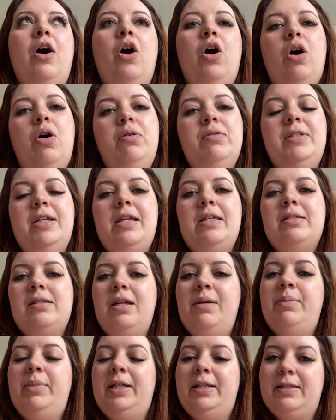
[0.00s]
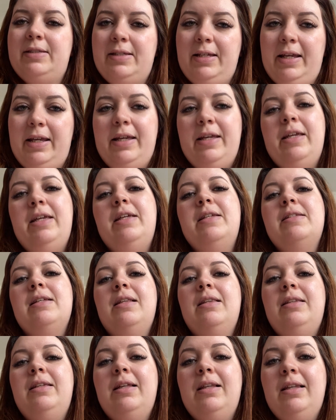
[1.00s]
All day slimming tea is a
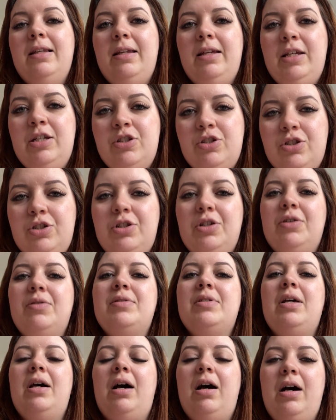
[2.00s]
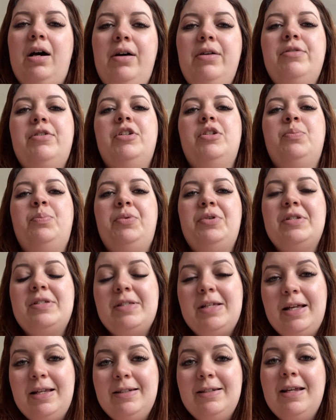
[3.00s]
delicious
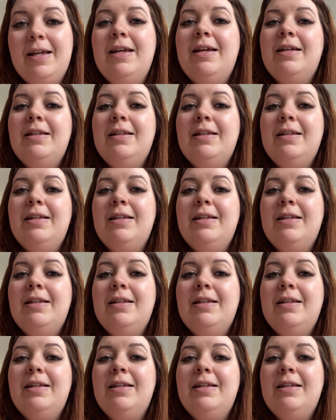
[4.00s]
100%